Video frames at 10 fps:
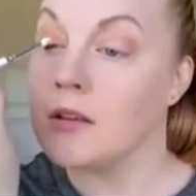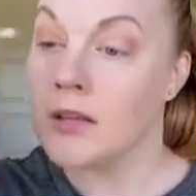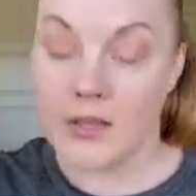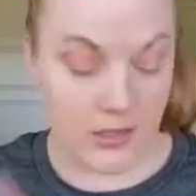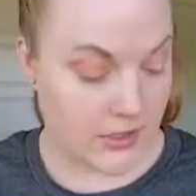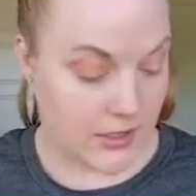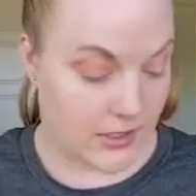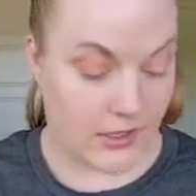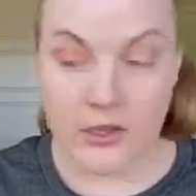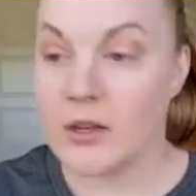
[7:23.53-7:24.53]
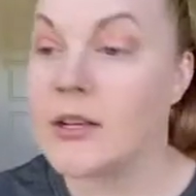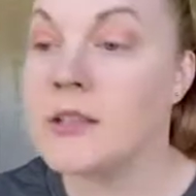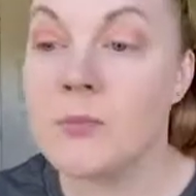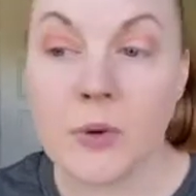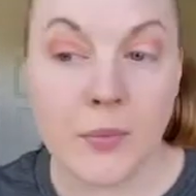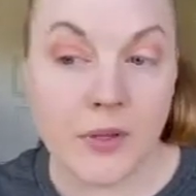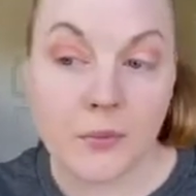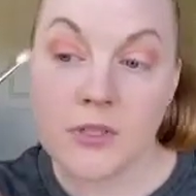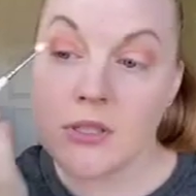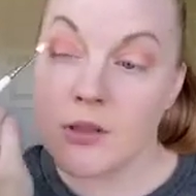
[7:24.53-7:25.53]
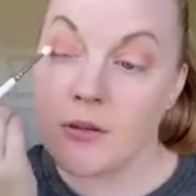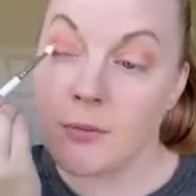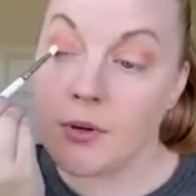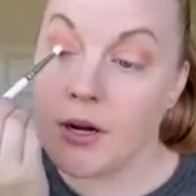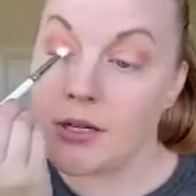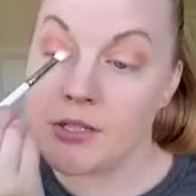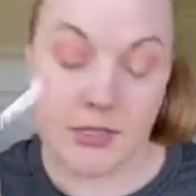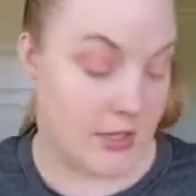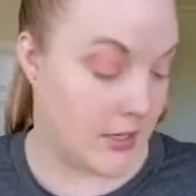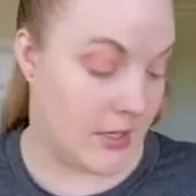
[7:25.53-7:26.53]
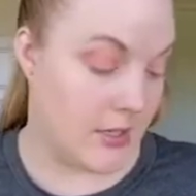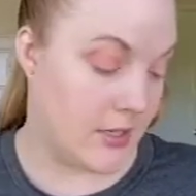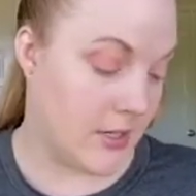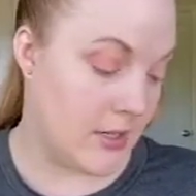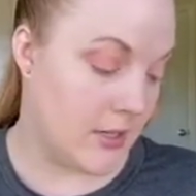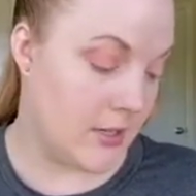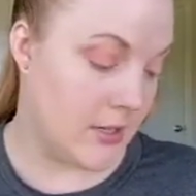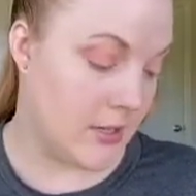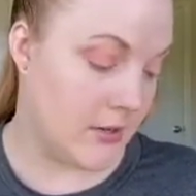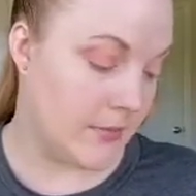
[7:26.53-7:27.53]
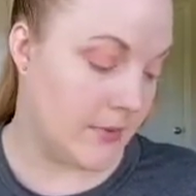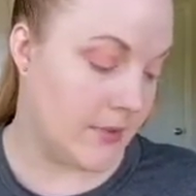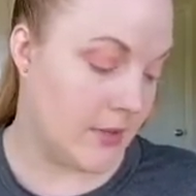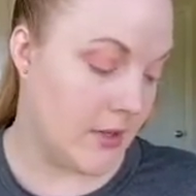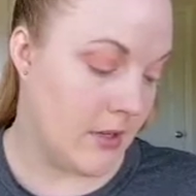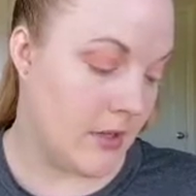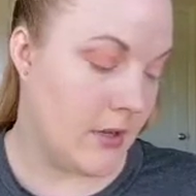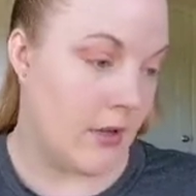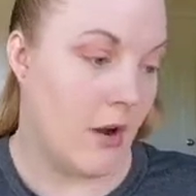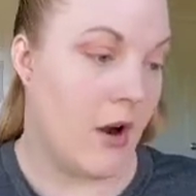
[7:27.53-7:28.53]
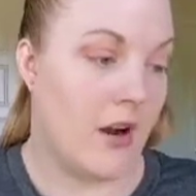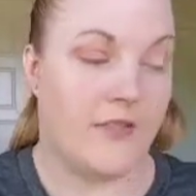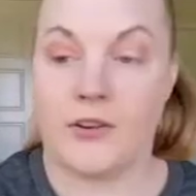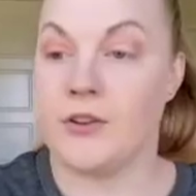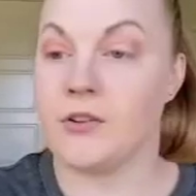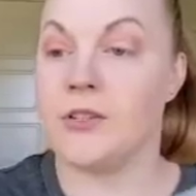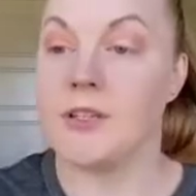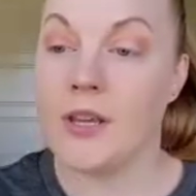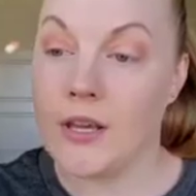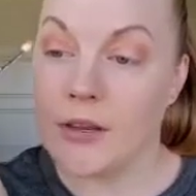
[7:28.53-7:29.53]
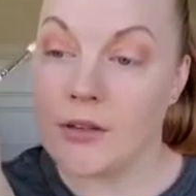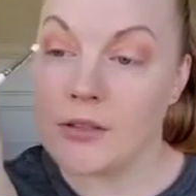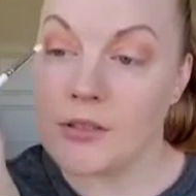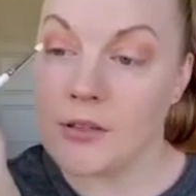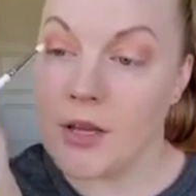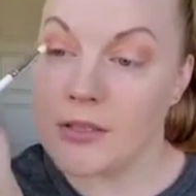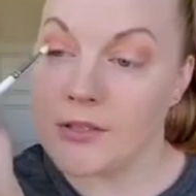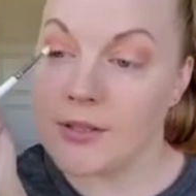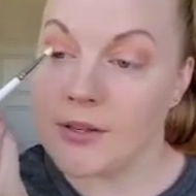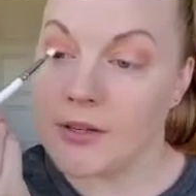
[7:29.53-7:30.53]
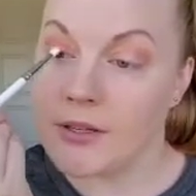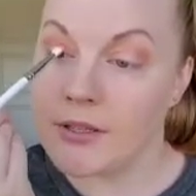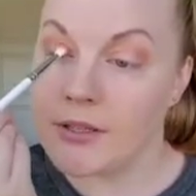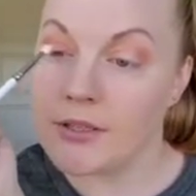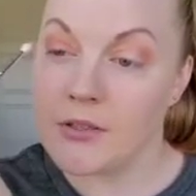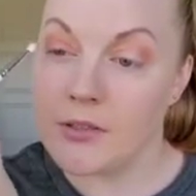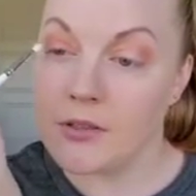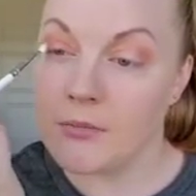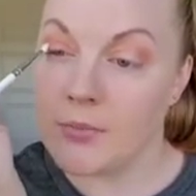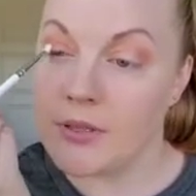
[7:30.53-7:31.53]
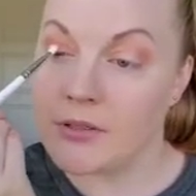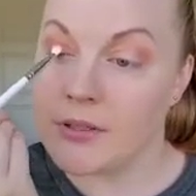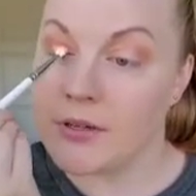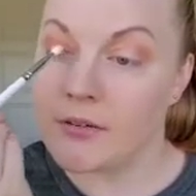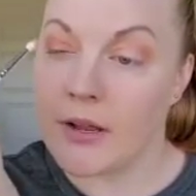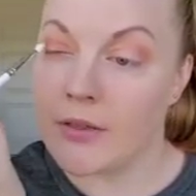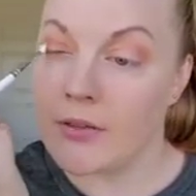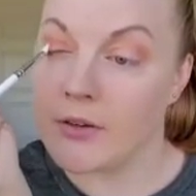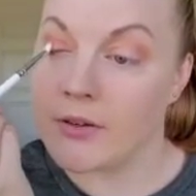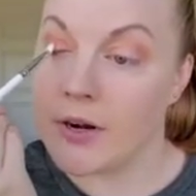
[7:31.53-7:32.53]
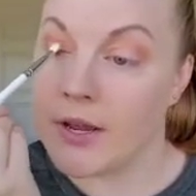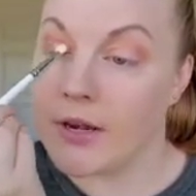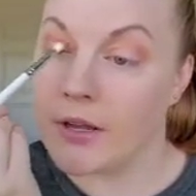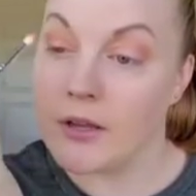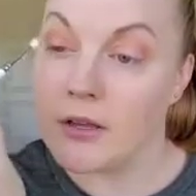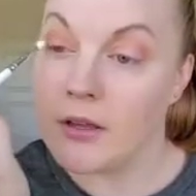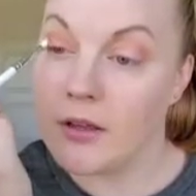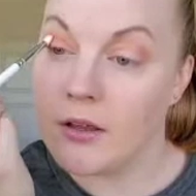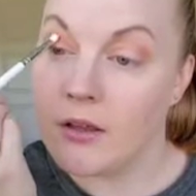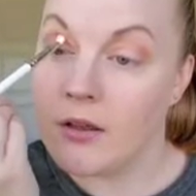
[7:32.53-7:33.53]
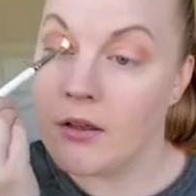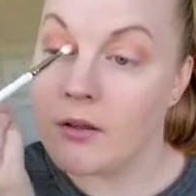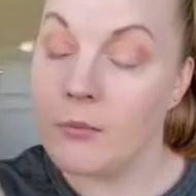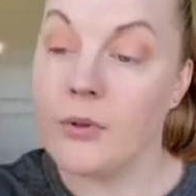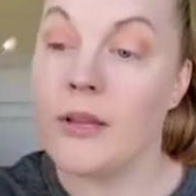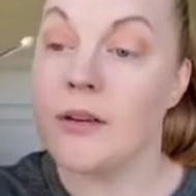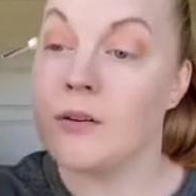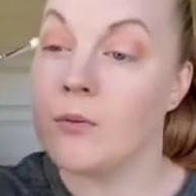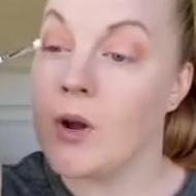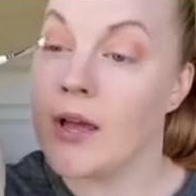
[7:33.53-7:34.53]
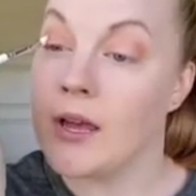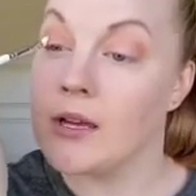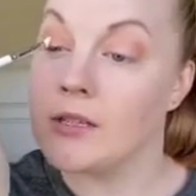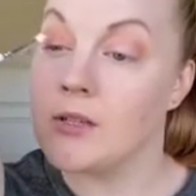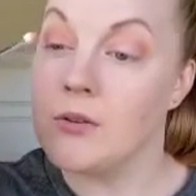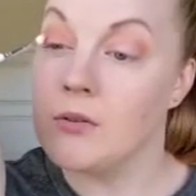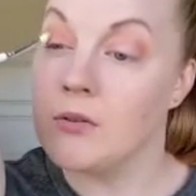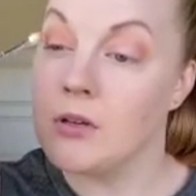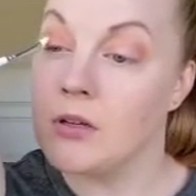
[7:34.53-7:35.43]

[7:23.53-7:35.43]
that looks kind of good. It's more pigmented on the brush than it comes off on your skin, so that's good. At least you can build it rather than trying to blend away a too